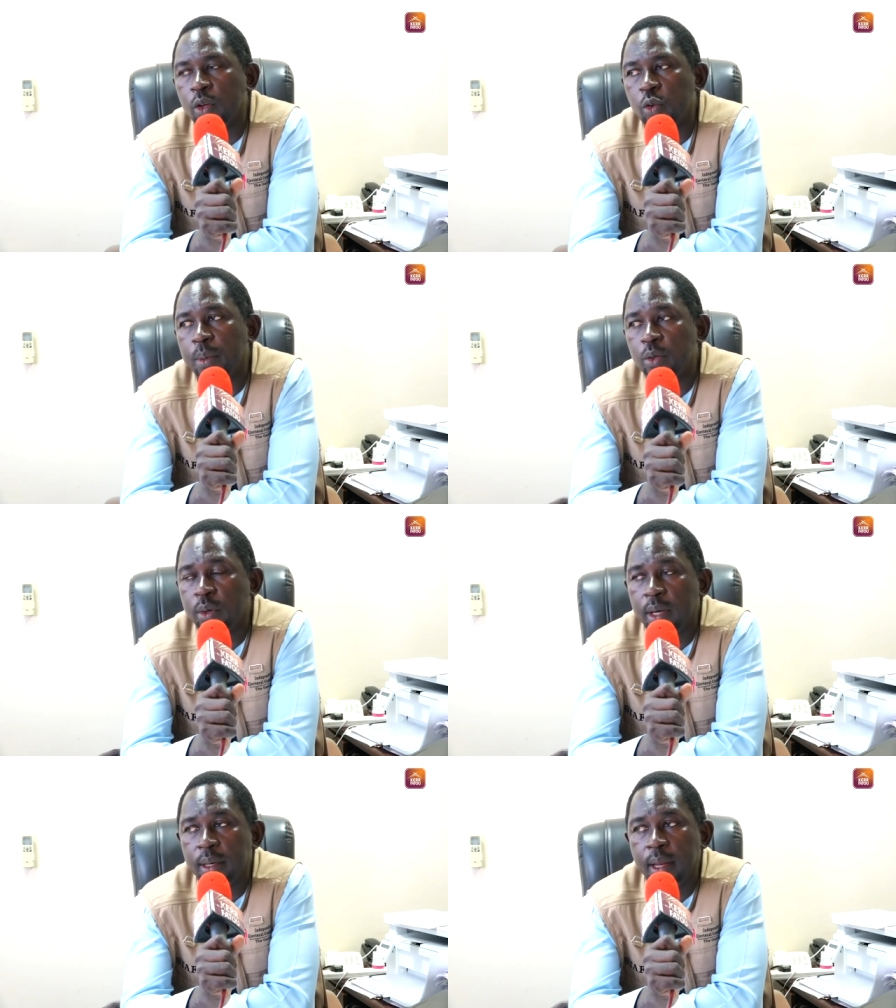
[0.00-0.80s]
to make
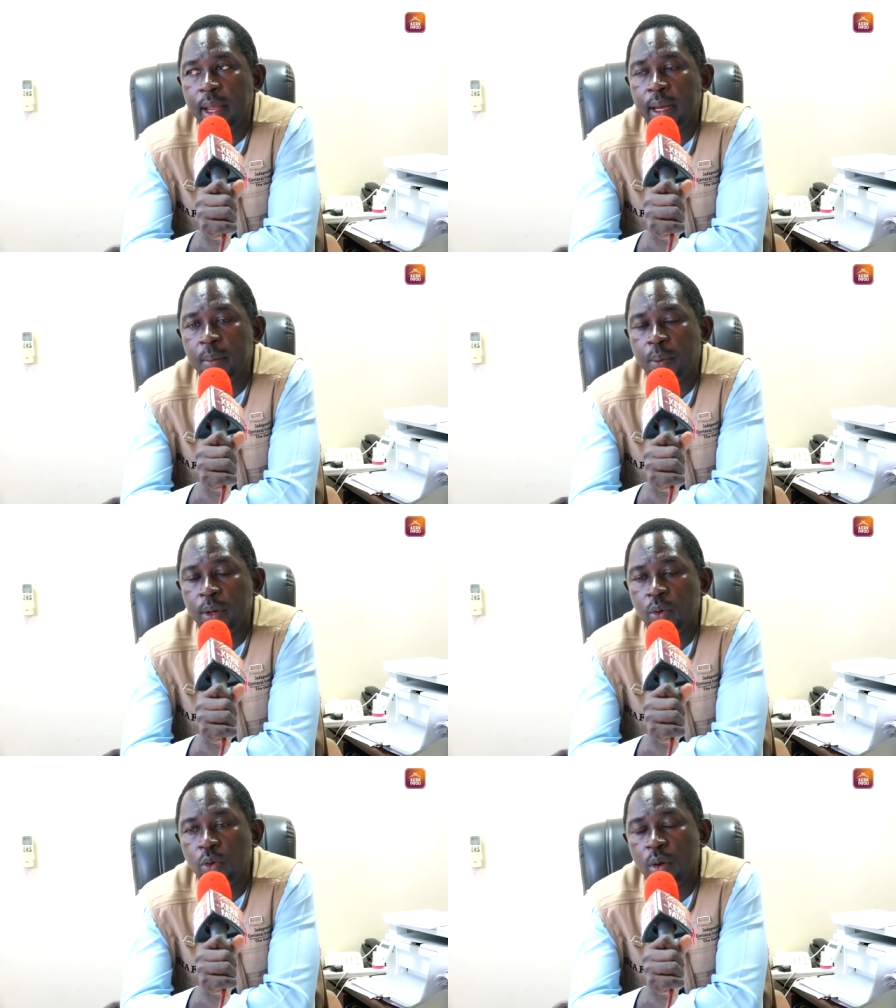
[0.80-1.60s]
sure that
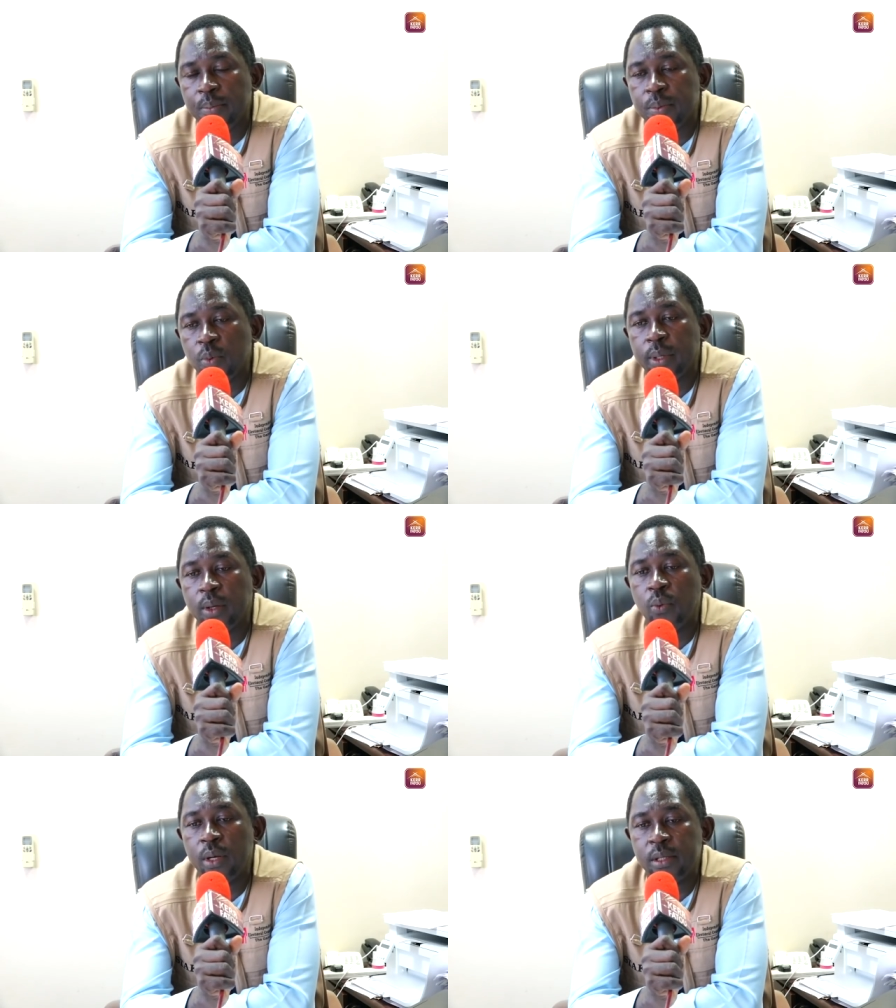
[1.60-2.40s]
anybody who comes with
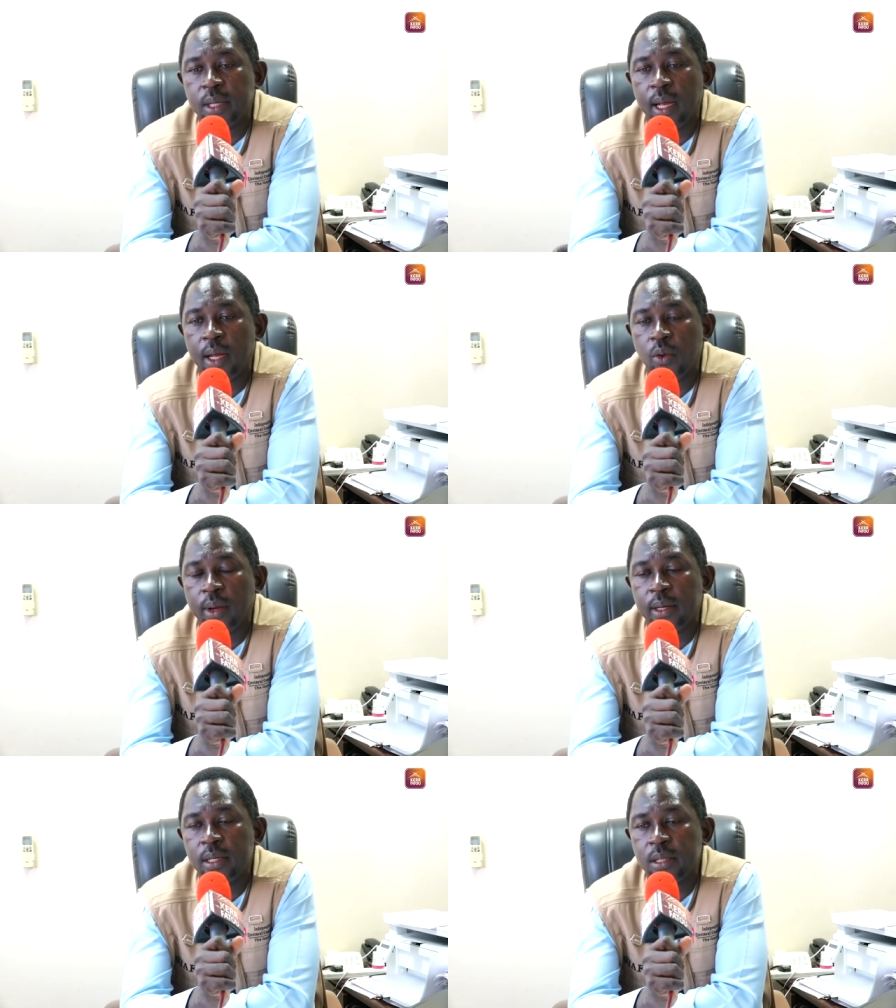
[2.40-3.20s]
a wheelchair, you
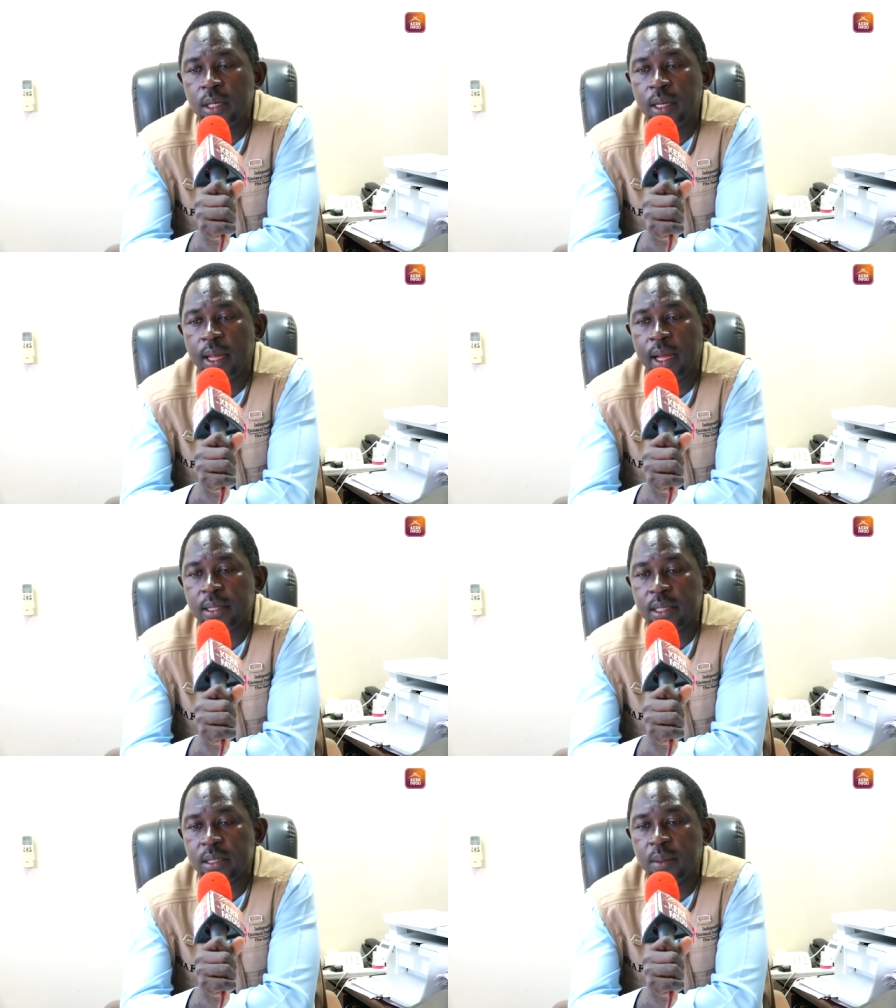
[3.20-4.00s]
can easily
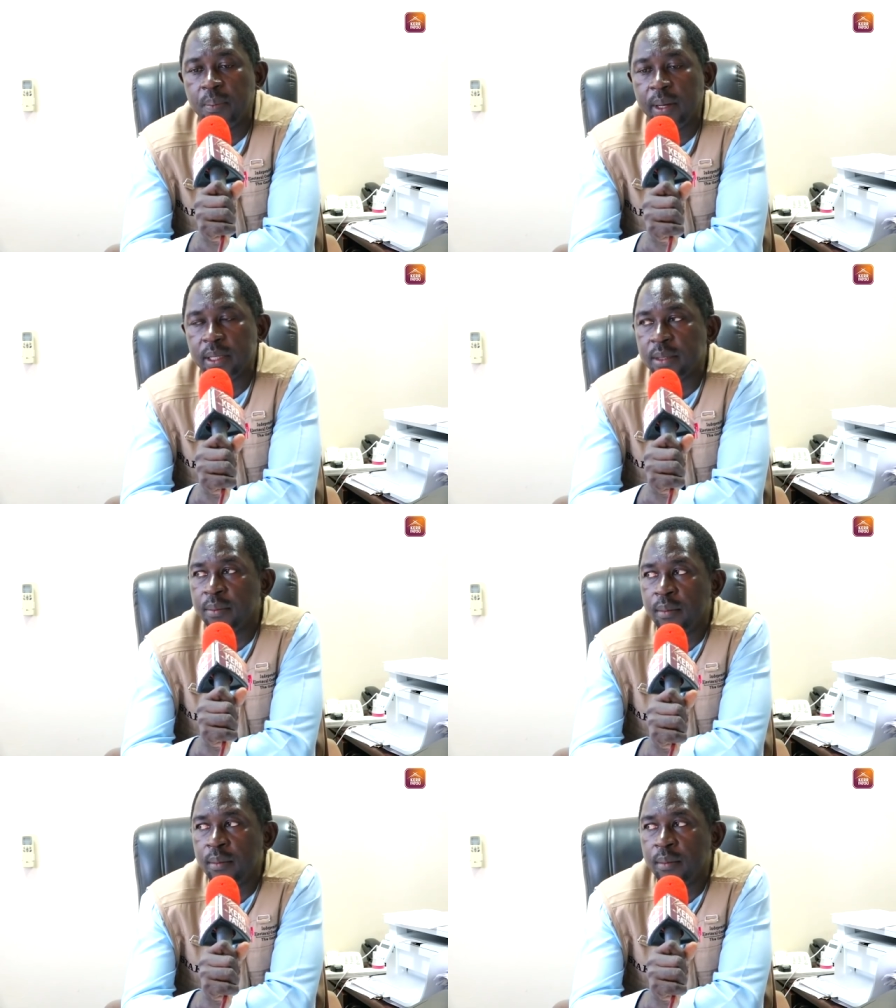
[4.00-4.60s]
access the place.